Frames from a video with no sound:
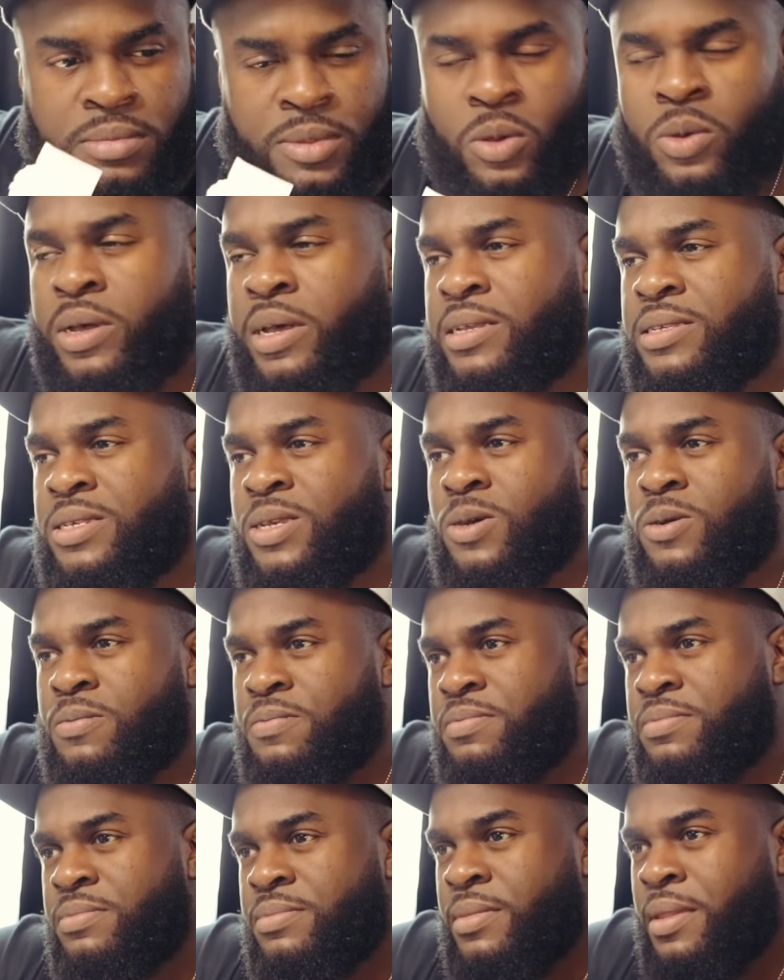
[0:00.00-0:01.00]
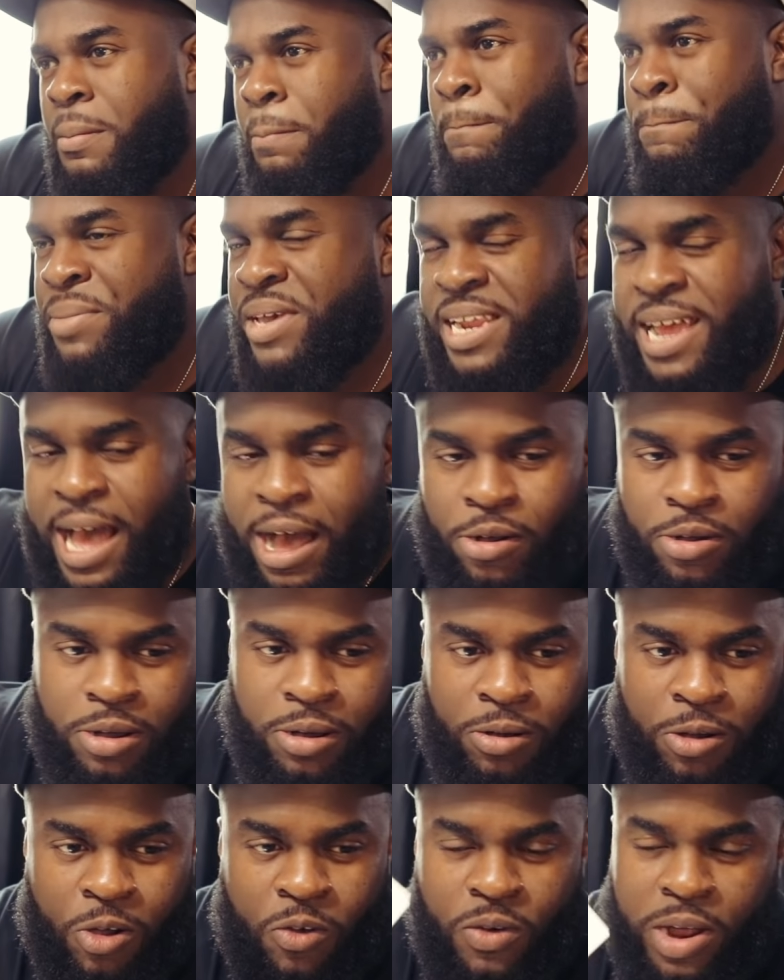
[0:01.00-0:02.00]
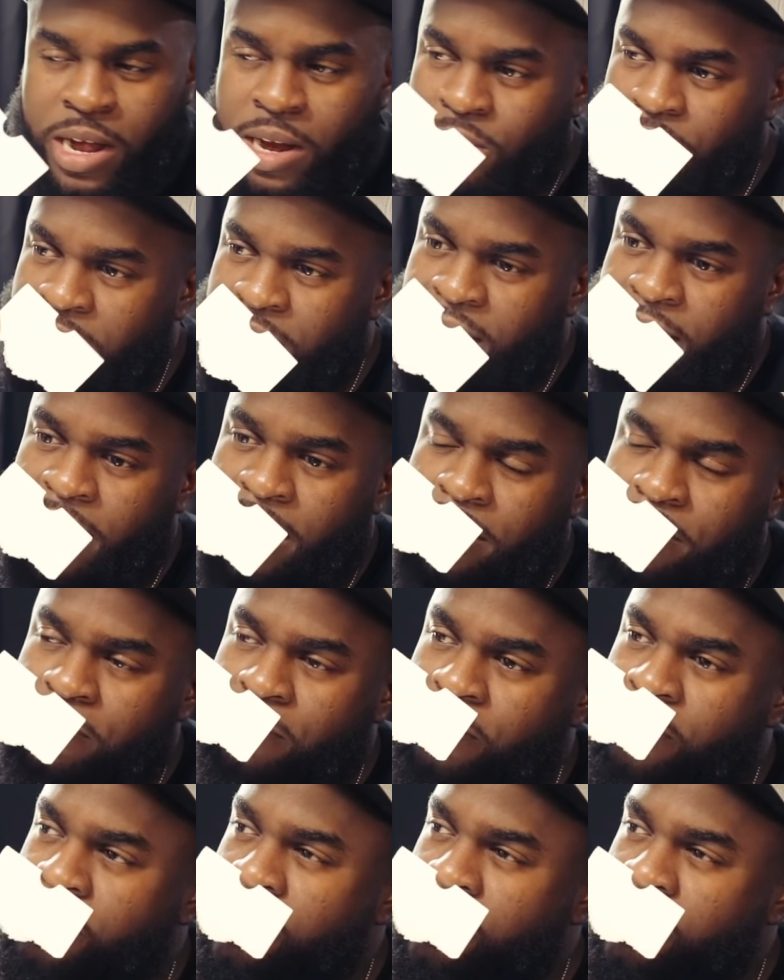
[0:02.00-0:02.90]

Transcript: Okay, so a bit of alcohol right out the gate.